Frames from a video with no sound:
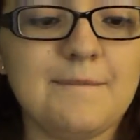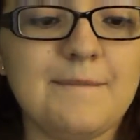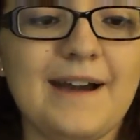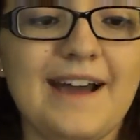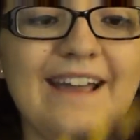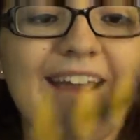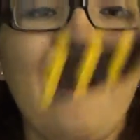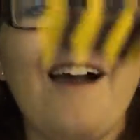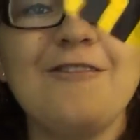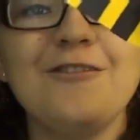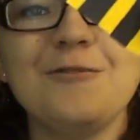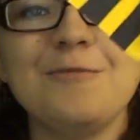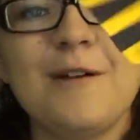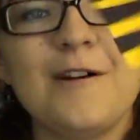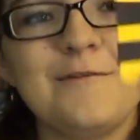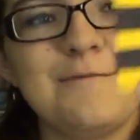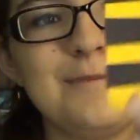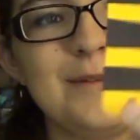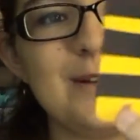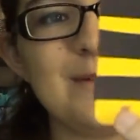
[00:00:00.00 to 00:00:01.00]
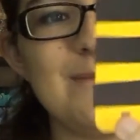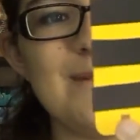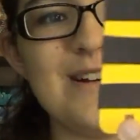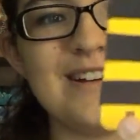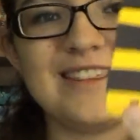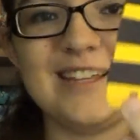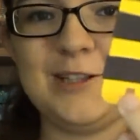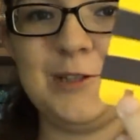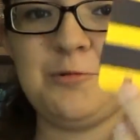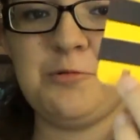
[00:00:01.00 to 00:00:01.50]
My Hufflepuff
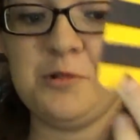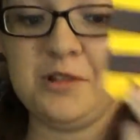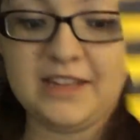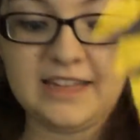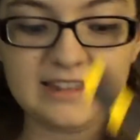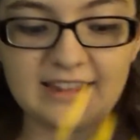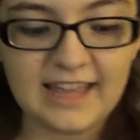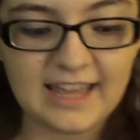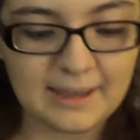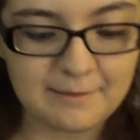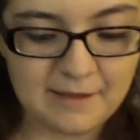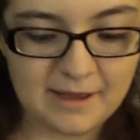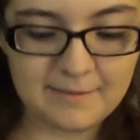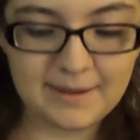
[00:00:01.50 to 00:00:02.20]
bookmark that's really lame.